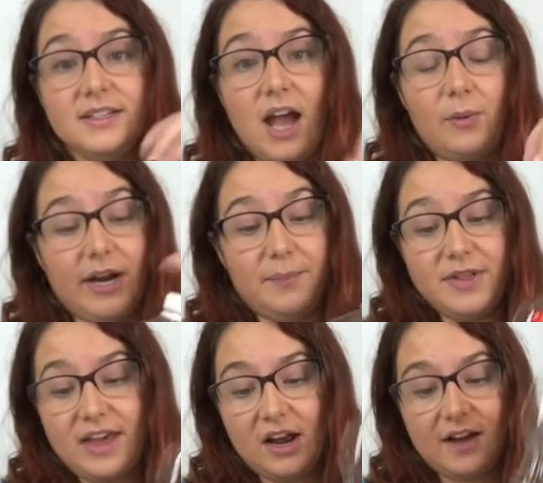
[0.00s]
And we're going to put
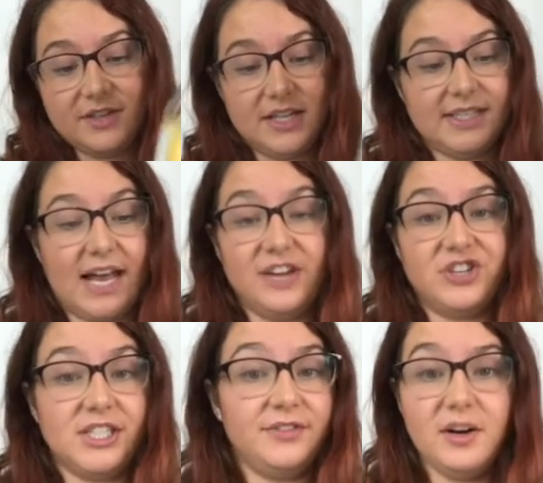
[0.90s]
that off to the side
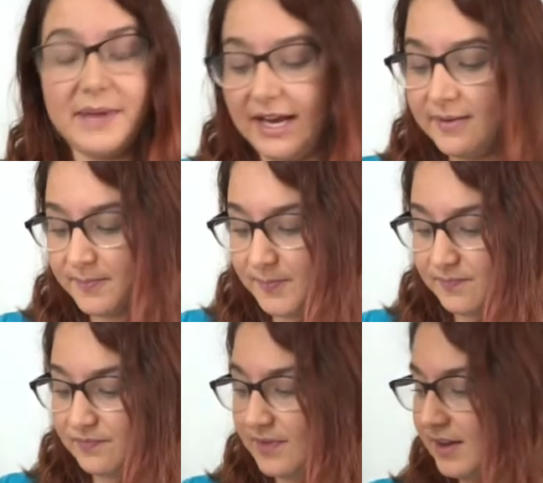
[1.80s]
just for a minute,
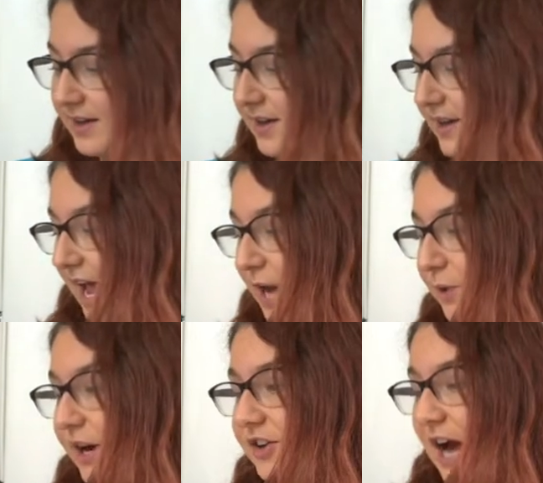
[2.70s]
and we're
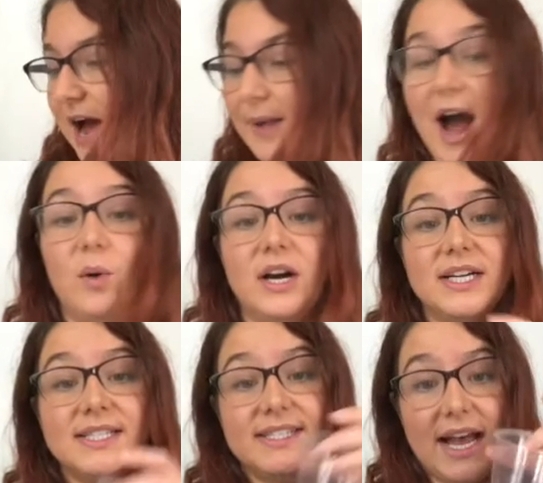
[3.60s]
going to grab our
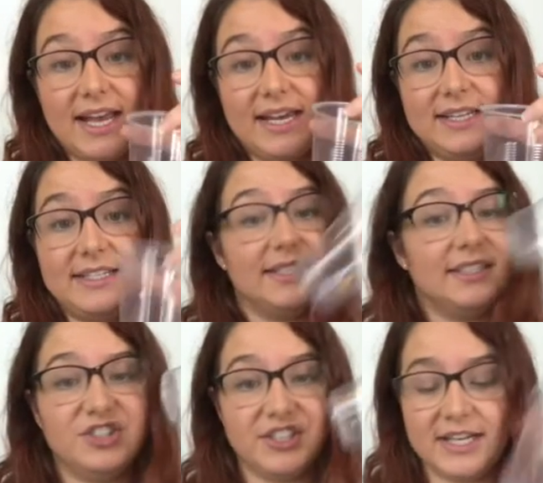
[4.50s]
second
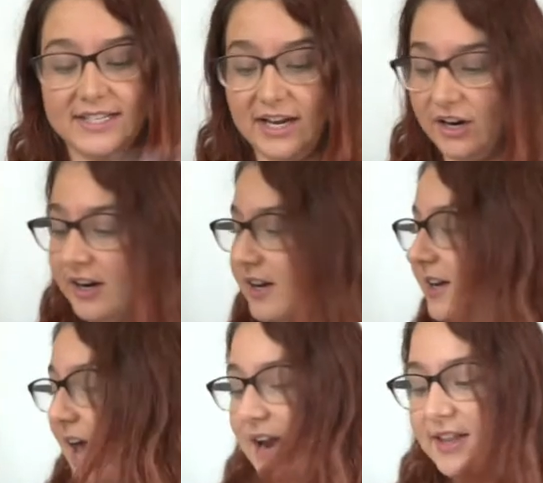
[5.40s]
container.
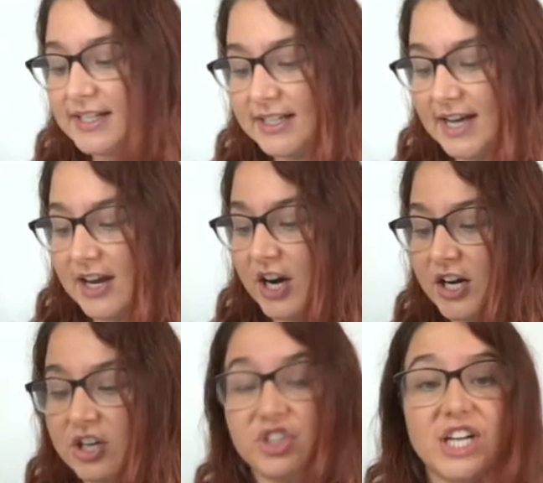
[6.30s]
And in this container,
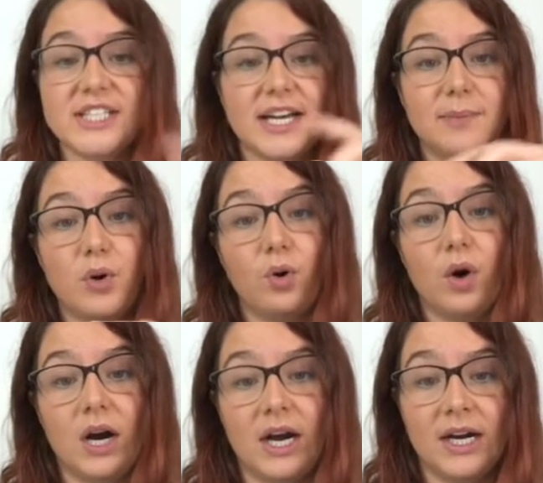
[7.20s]
you're just going to
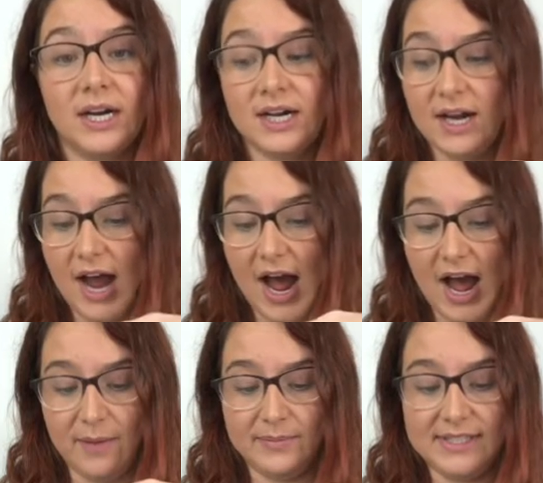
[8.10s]
pour
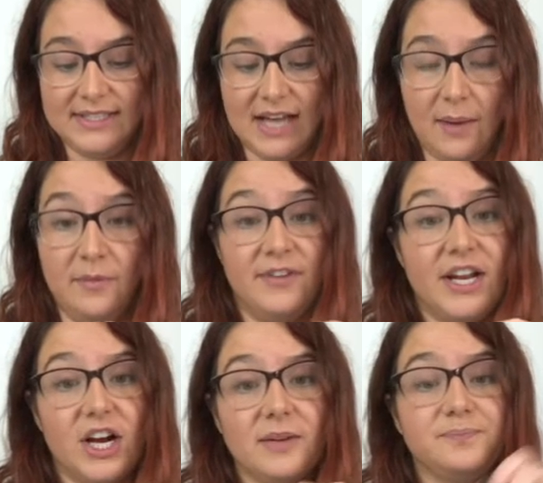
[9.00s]
some vinegar.